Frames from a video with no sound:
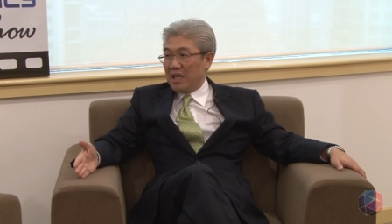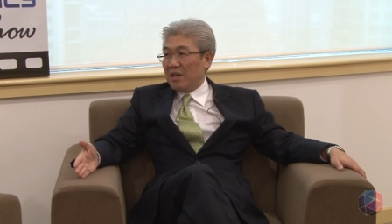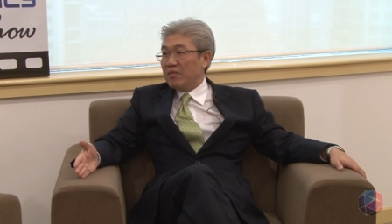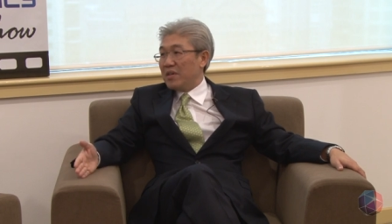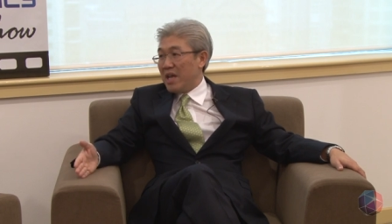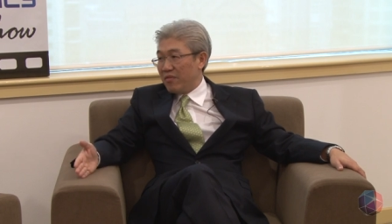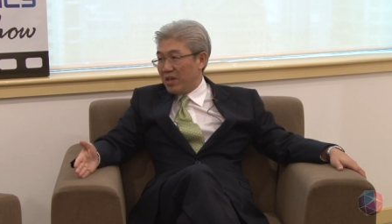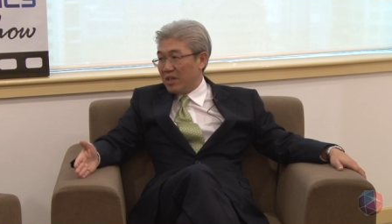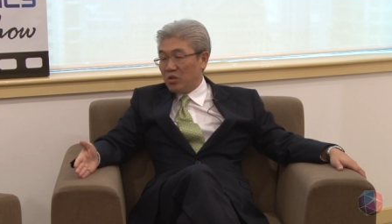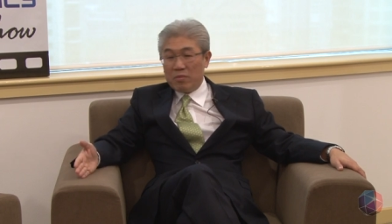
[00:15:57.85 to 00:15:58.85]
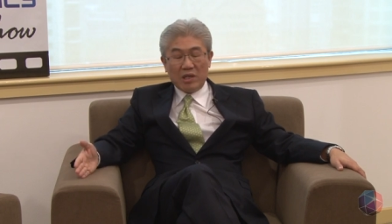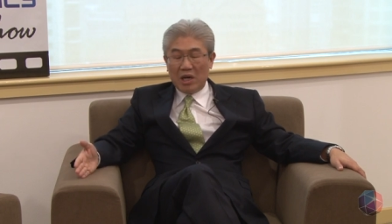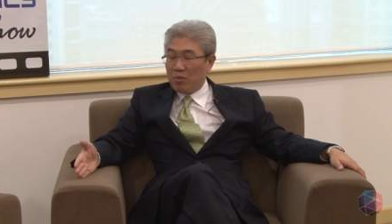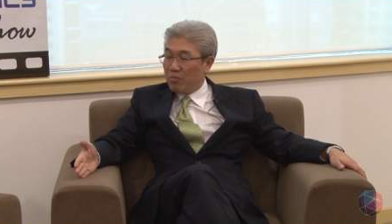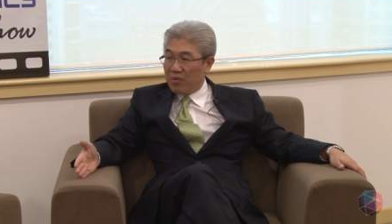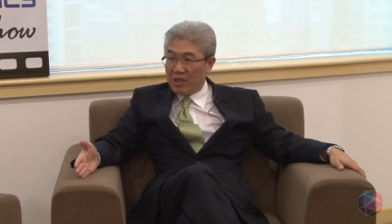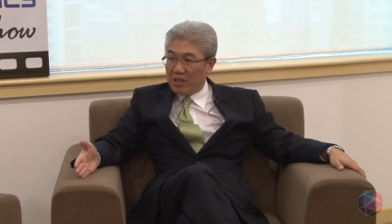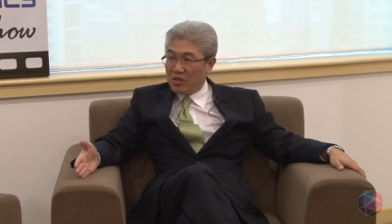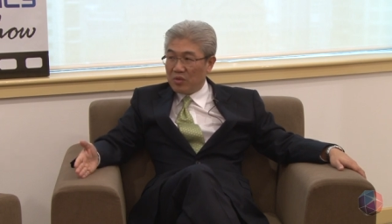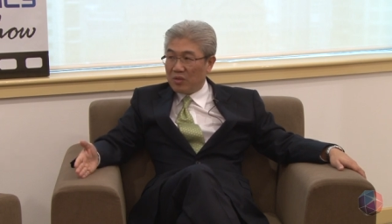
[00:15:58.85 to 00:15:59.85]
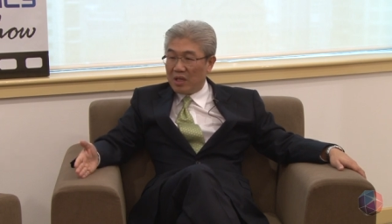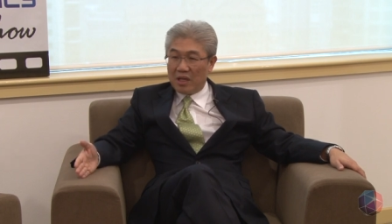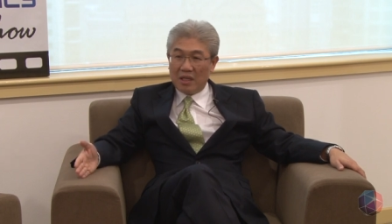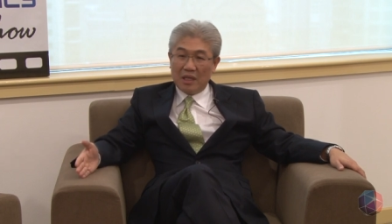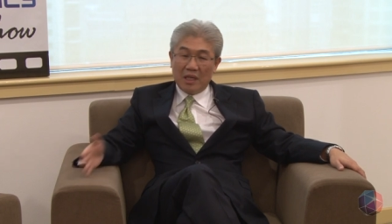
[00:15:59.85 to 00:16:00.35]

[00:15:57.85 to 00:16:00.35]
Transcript: I've never. No matter how brilliant you are.